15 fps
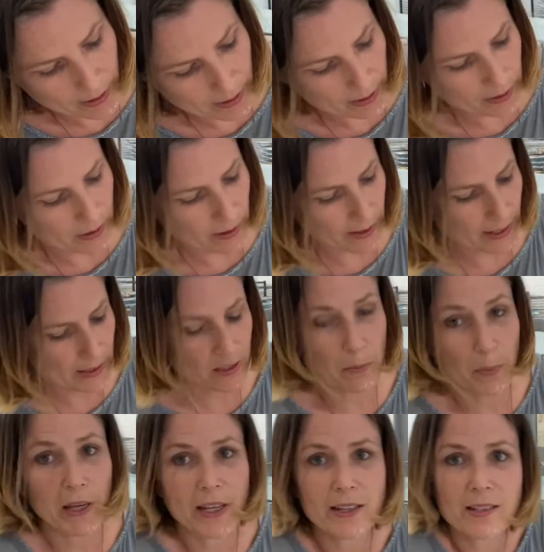So that's the
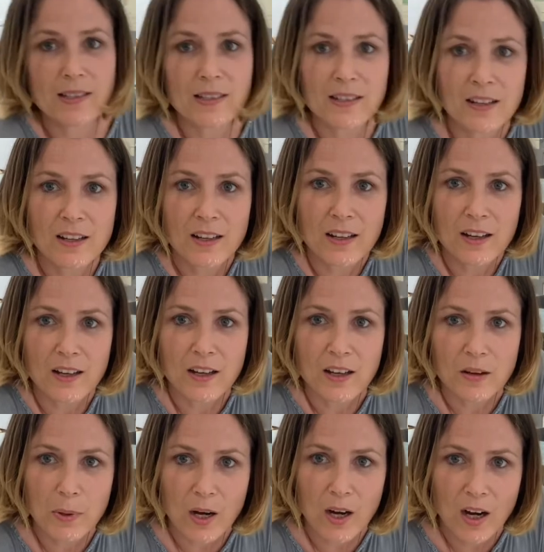piece
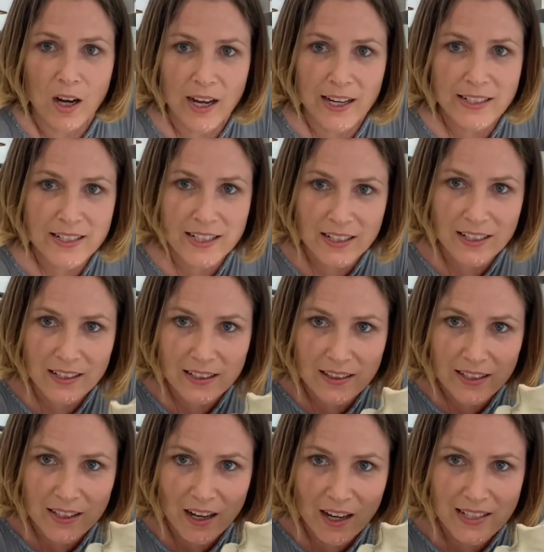behind the
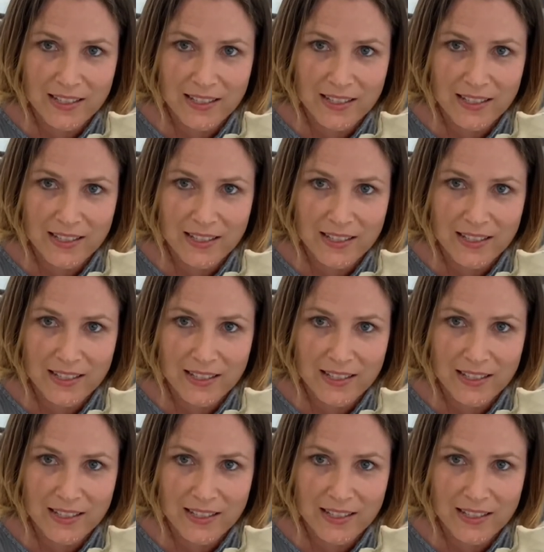eyes.